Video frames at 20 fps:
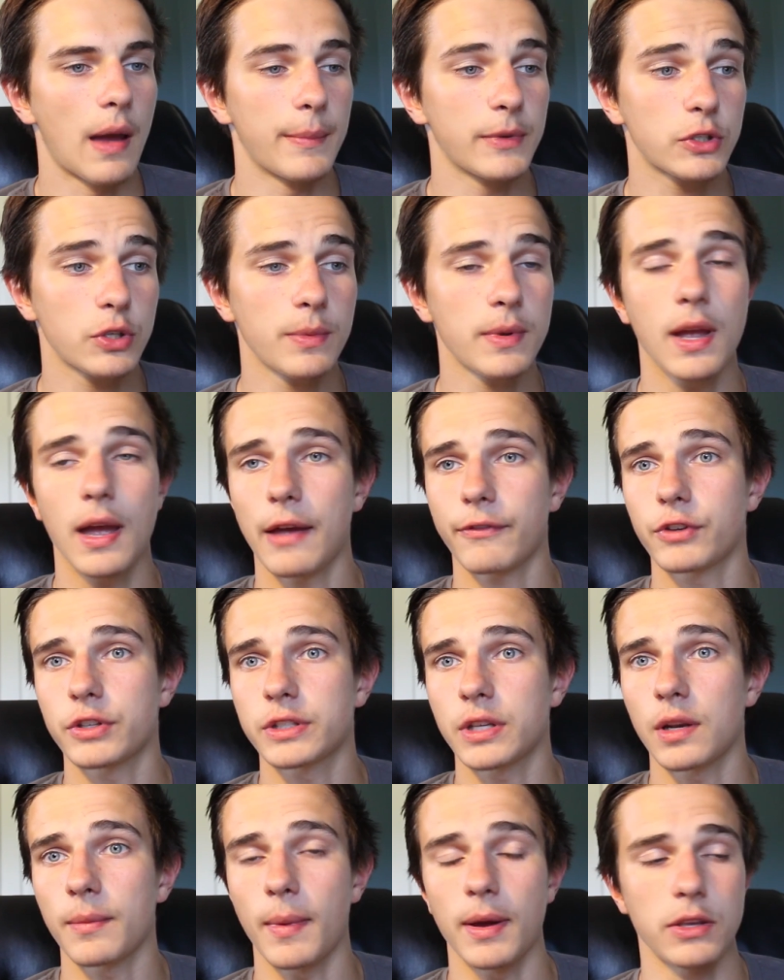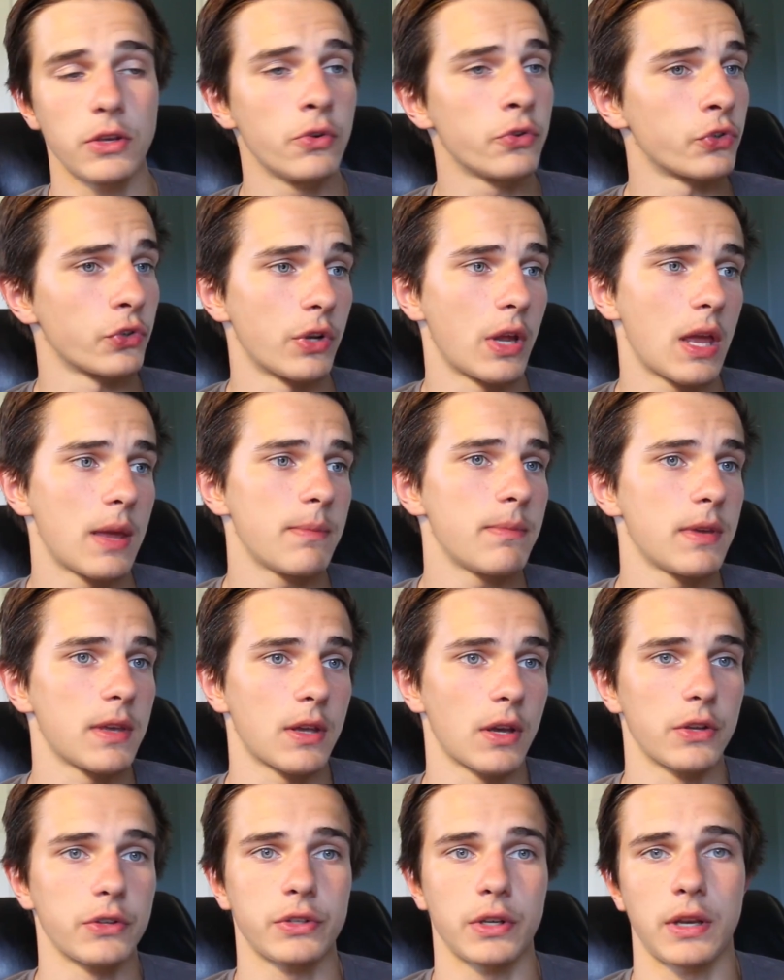username
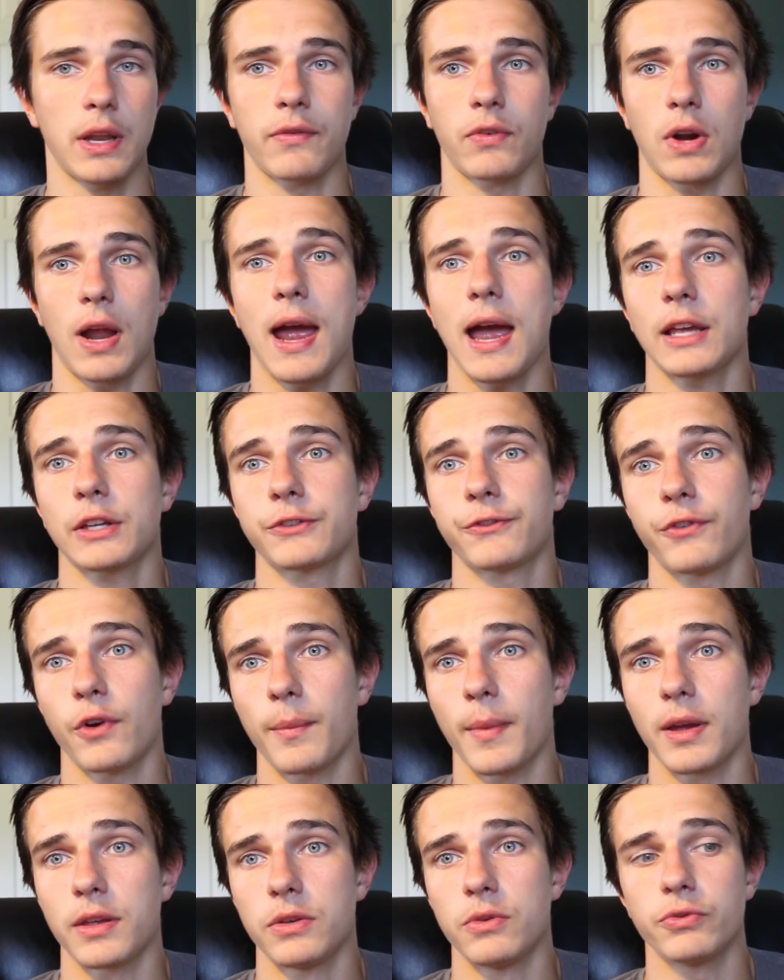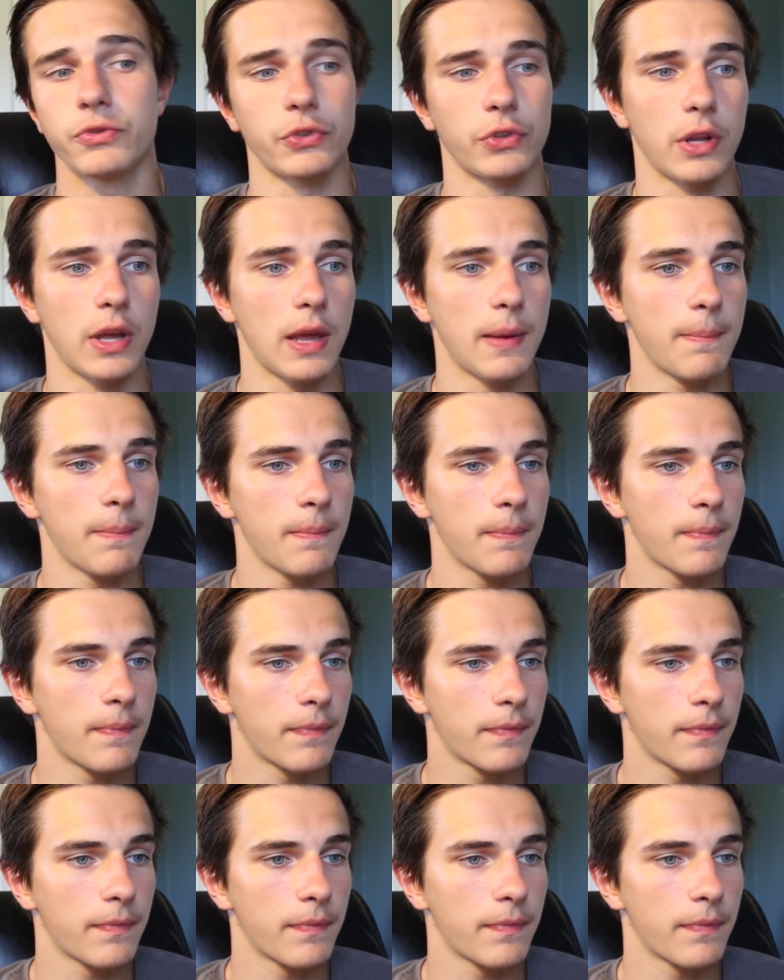because they never asked for my username.